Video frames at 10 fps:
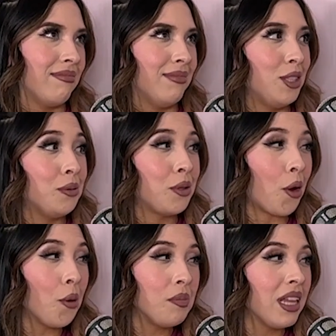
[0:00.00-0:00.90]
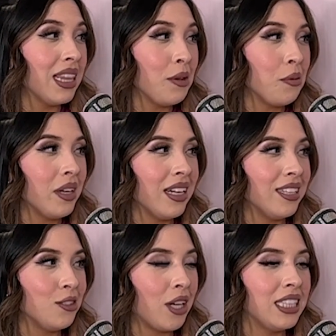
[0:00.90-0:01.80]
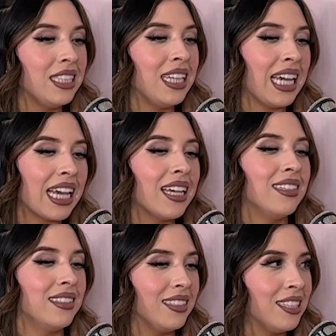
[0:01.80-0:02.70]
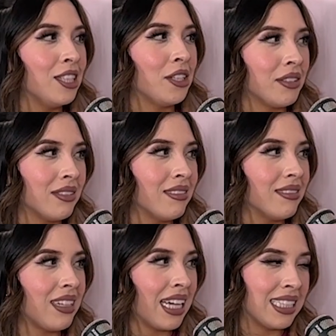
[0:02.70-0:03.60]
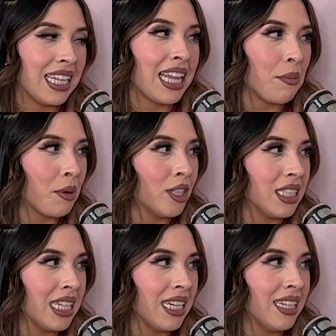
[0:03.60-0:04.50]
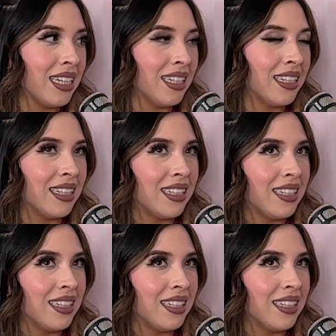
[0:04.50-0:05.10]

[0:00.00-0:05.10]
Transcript: you would hope that they wouldn't try to like, you know, exit that person. And